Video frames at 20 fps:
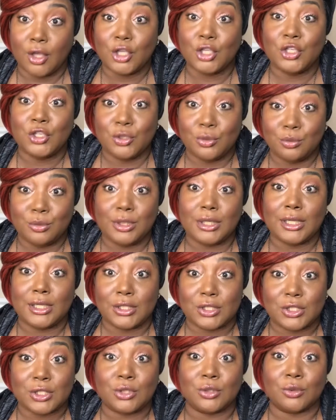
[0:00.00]
you
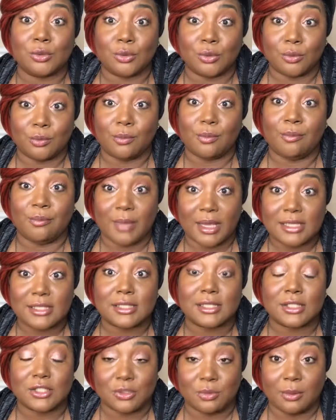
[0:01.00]
need to
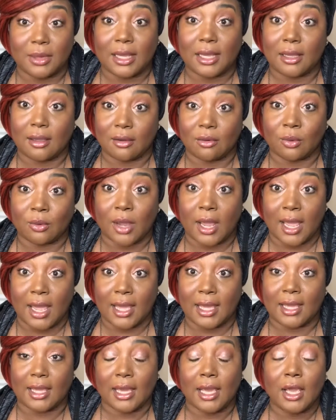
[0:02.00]
message me,
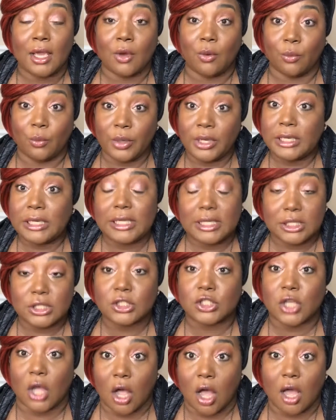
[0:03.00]
okay? We need to
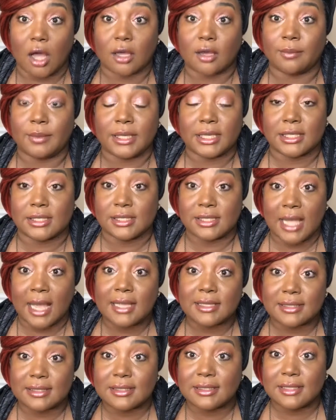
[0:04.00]
talk, because
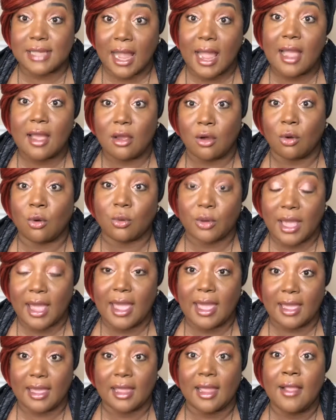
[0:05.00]
that's not
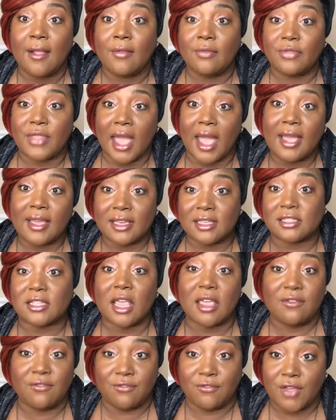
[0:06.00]
okay. That is
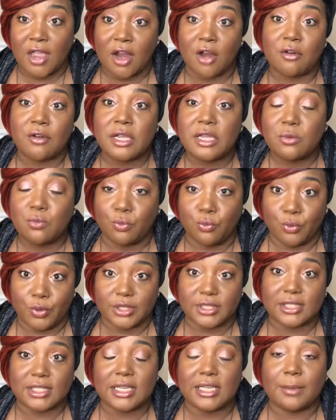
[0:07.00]
a very
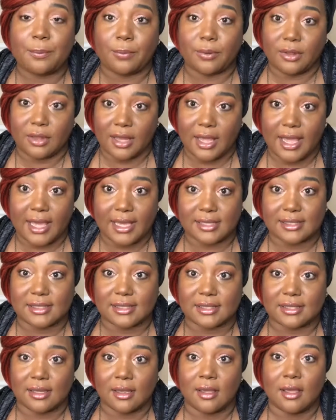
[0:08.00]
risky
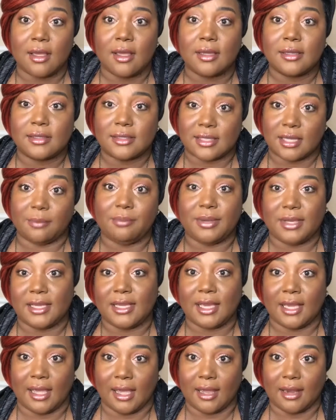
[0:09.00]
place to be
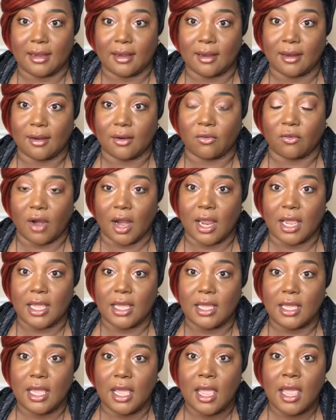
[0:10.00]
in,
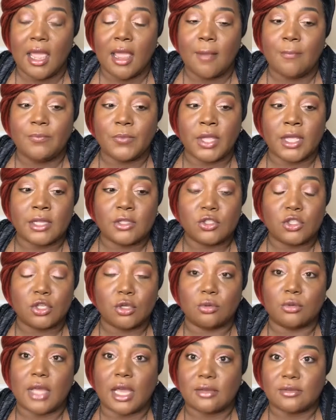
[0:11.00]
right? In
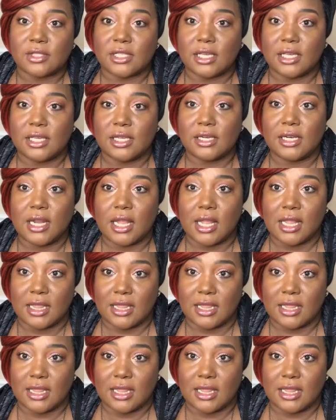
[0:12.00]
two thousand,